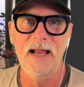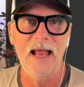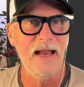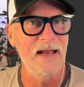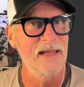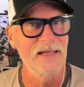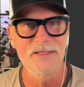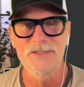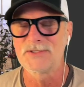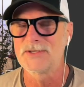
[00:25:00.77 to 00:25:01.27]
And
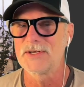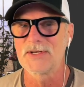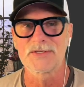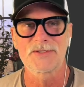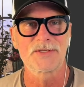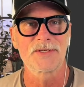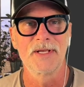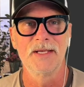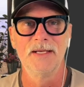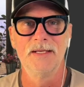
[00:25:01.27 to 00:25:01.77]
he's
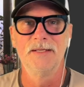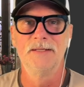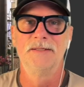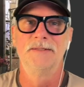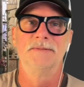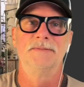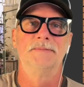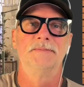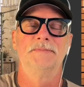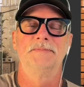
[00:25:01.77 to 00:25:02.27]
just
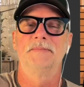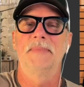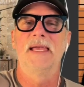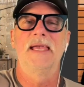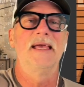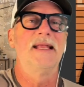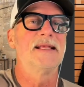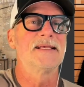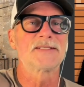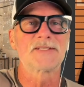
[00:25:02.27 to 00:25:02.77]

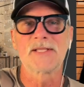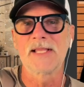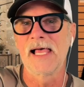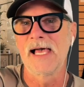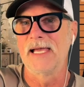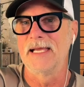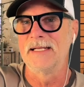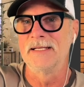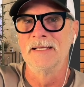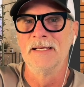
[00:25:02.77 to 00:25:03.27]
in his
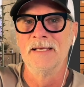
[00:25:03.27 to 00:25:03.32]
lane.